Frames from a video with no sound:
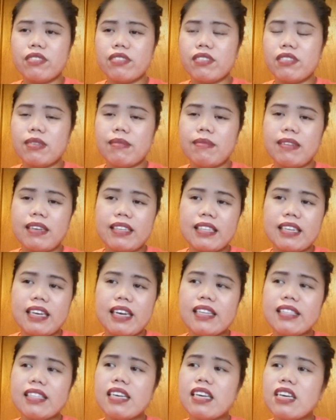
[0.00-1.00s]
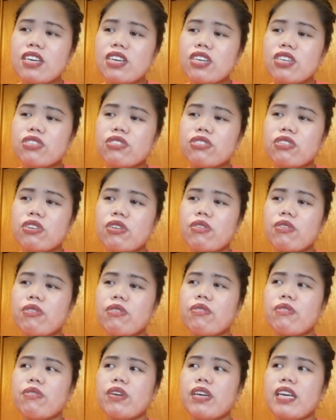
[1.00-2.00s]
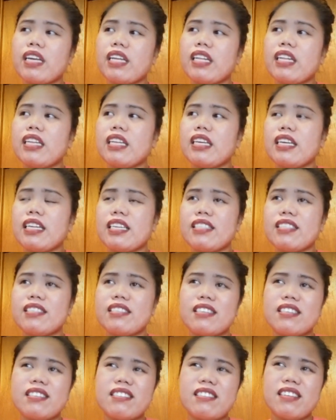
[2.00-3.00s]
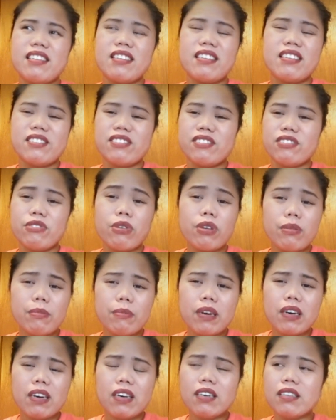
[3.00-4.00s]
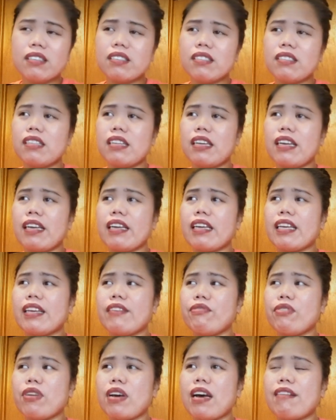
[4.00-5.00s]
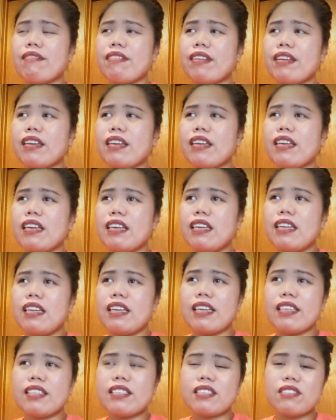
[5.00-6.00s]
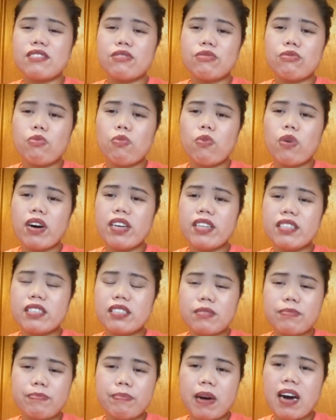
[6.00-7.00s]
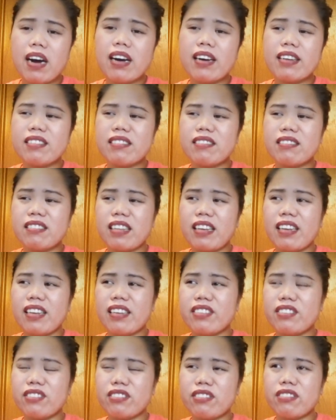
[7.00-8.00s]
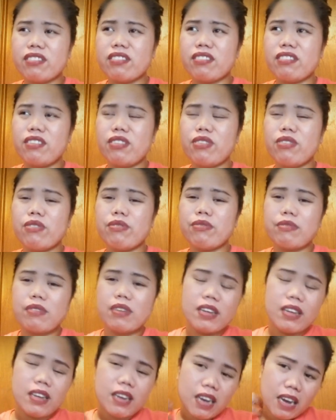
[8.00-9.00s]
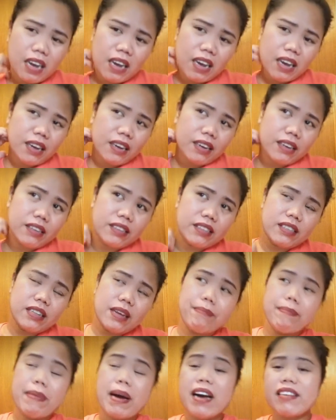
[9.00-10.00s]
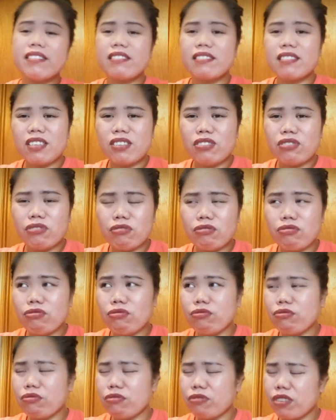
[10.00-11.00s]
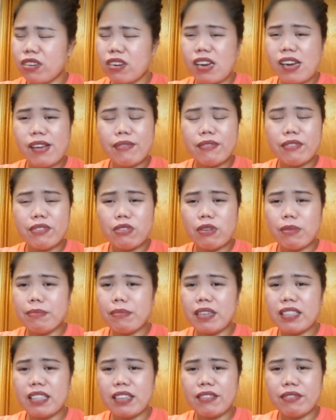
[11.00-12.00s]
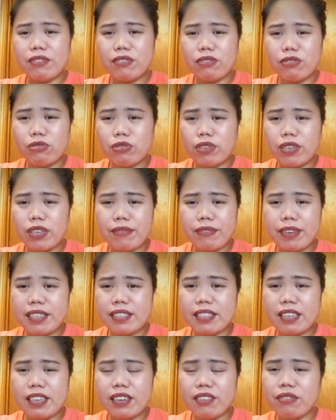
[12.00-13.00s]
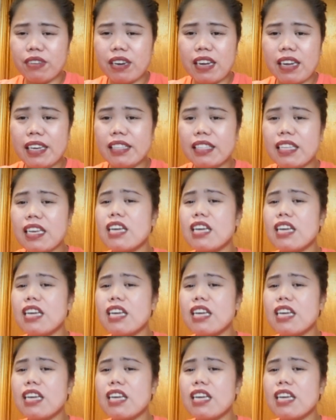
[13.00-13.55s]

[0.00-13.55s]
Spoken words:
and something like that. So and it says that it's normal, like if you're having like just one spot, like just, you know, a past tissue, or I don't know, I'm not even sure if I said it right.